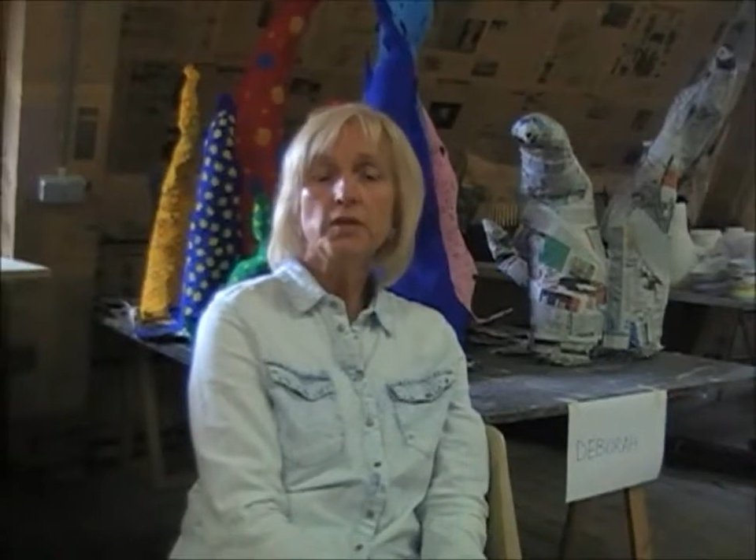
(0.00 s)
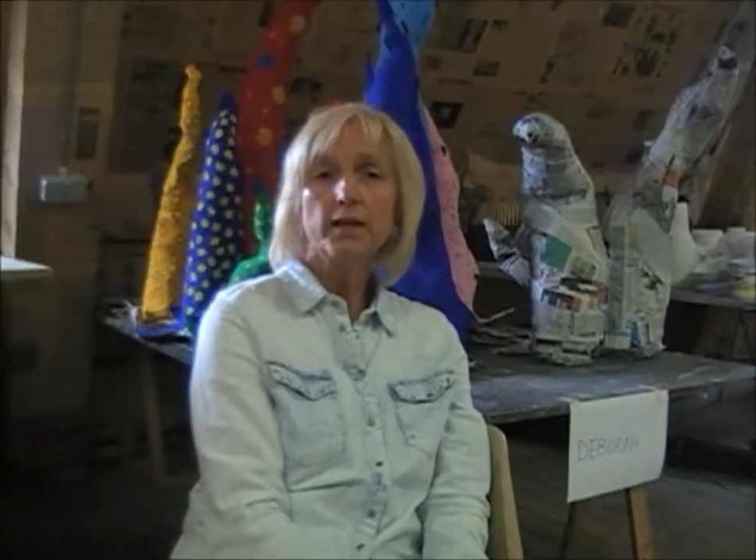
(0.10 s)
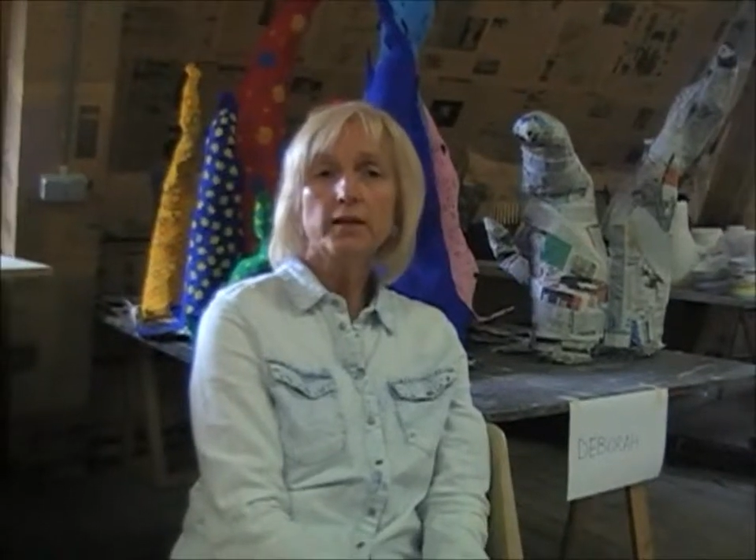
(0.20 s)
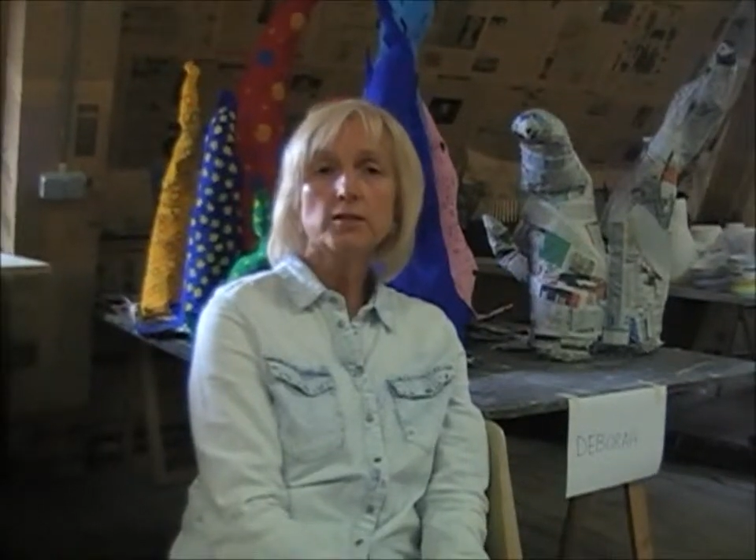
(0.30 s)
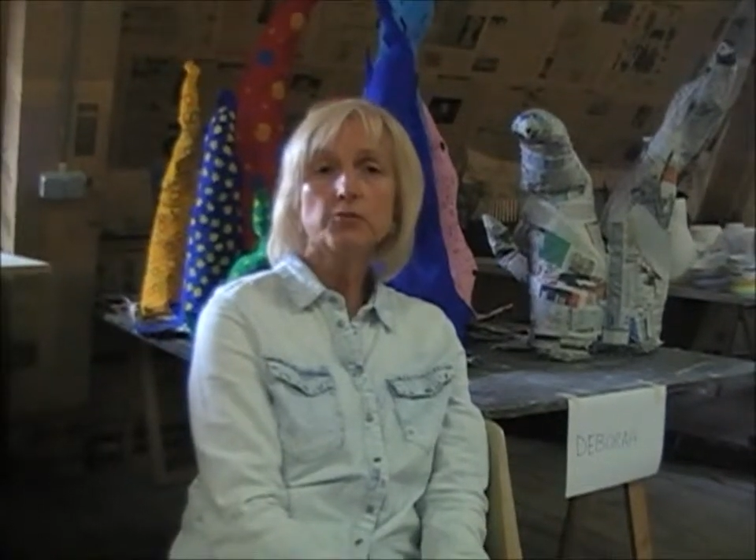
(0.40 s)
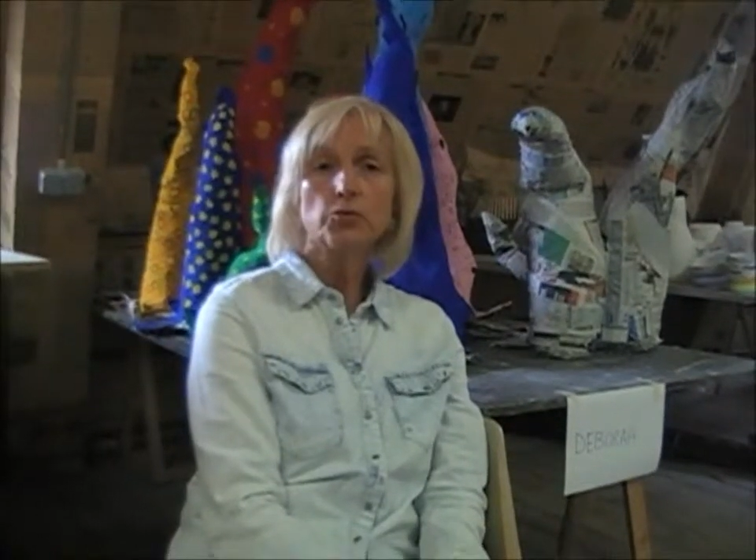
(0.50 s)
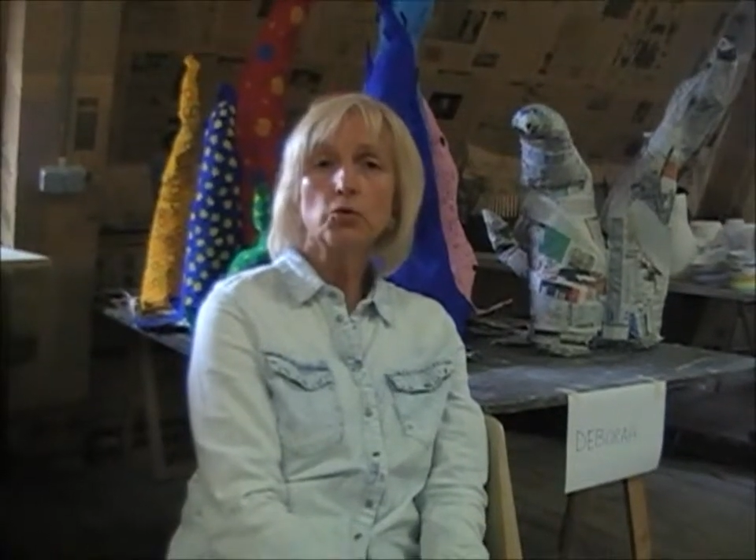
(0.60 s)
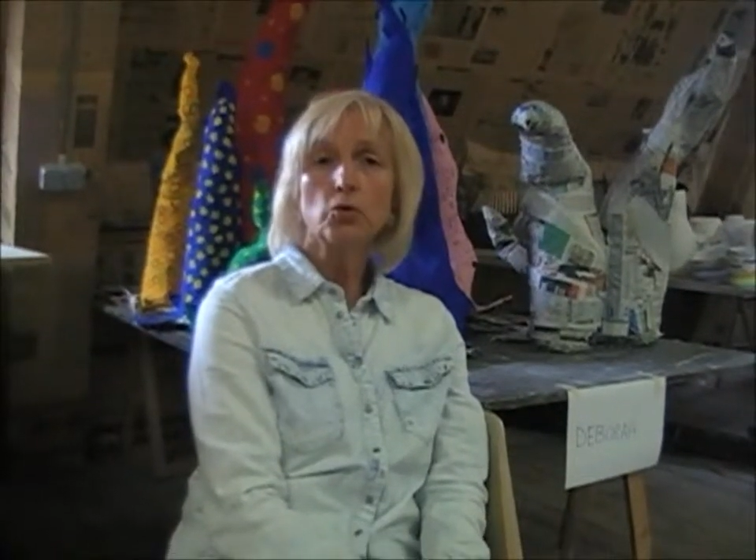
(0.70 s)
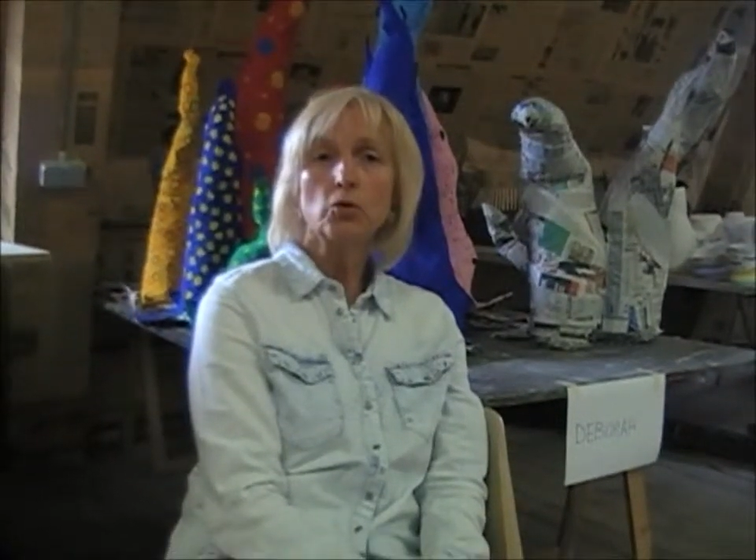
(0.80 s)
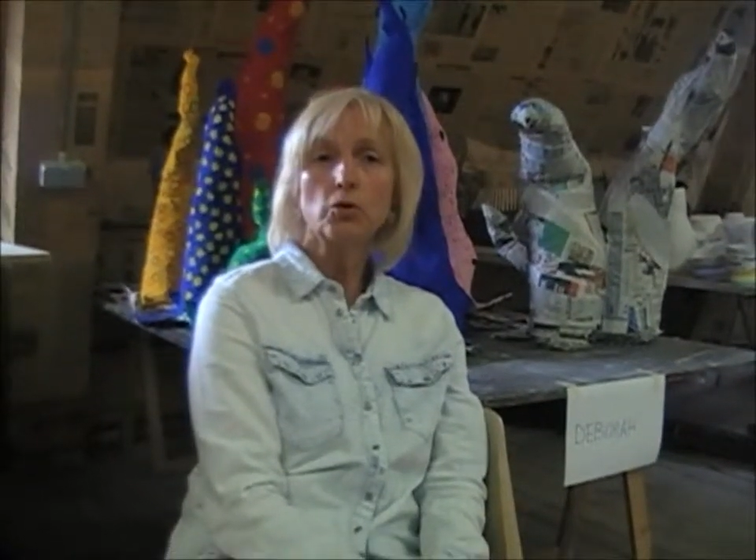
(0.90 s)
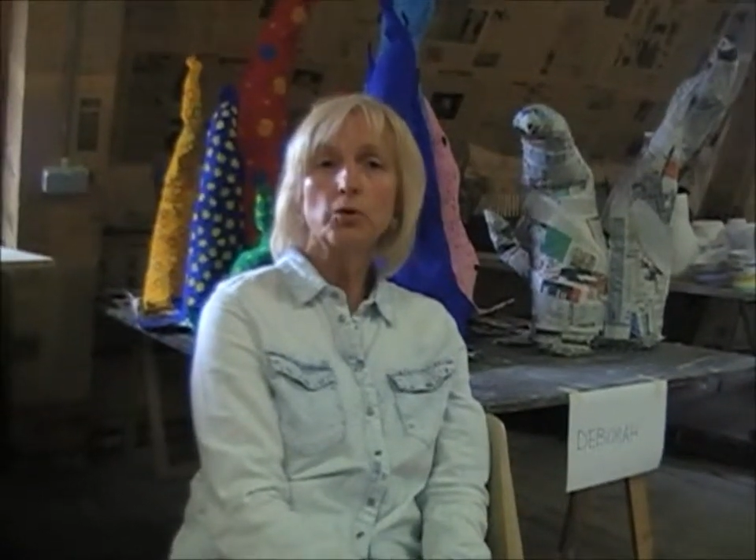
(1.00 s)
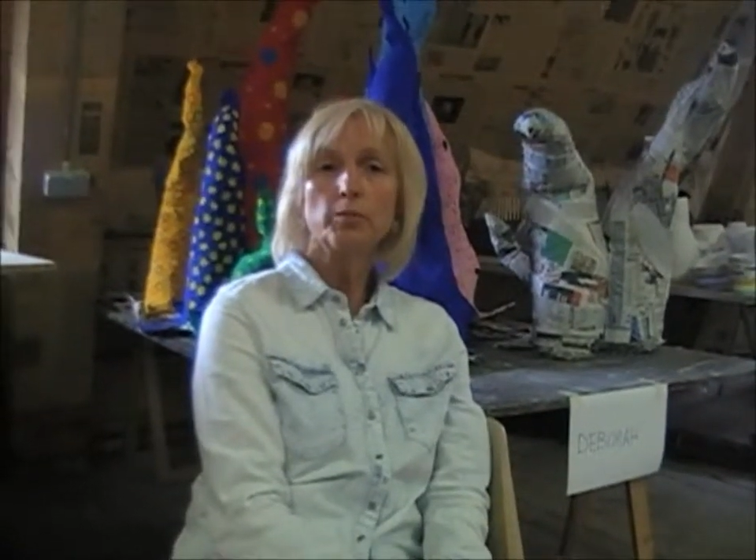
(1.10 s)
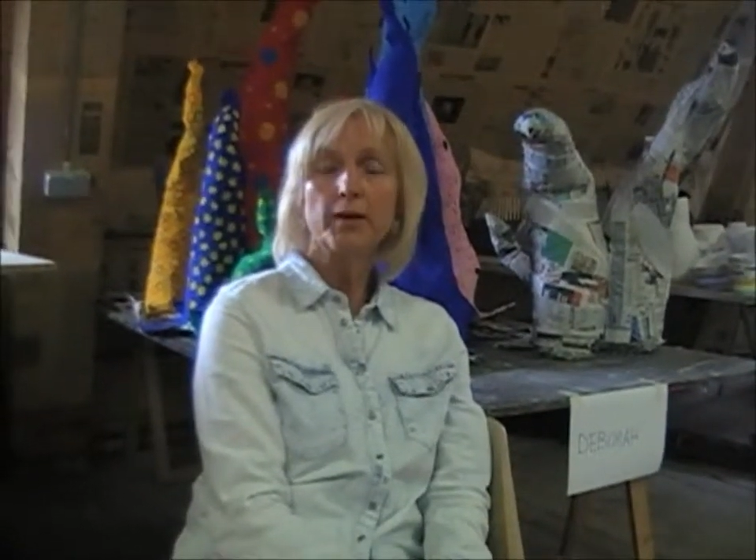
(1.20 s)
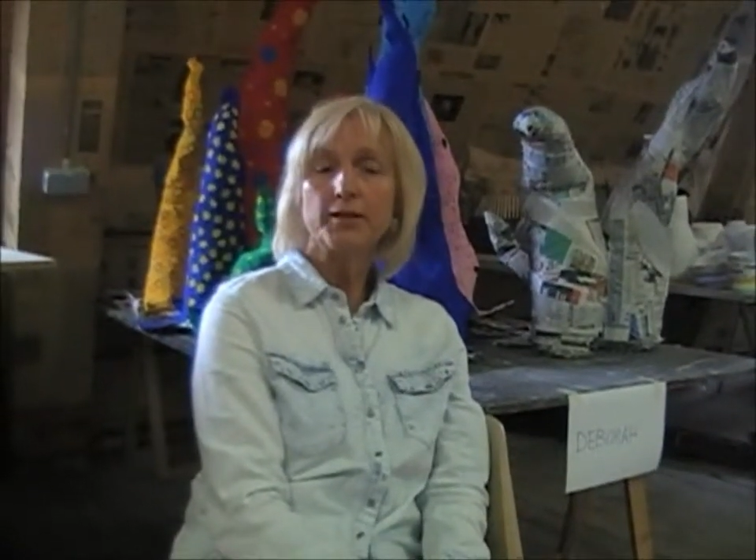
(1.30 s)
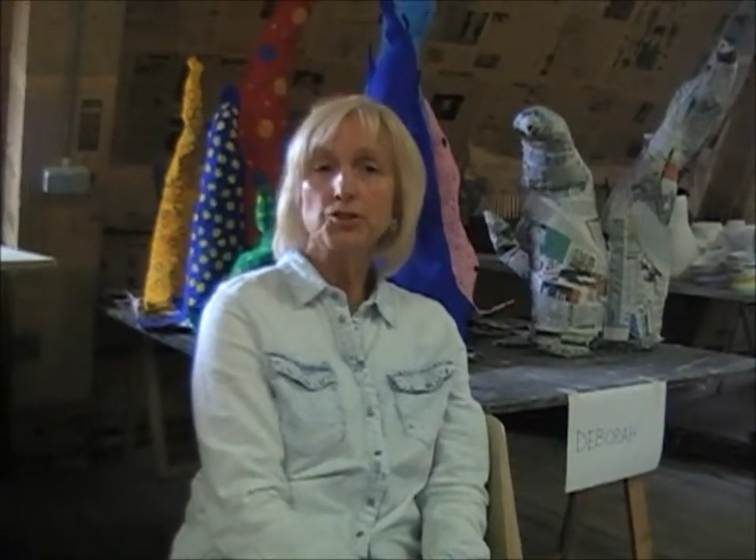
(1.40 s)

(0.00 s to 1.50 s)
that for my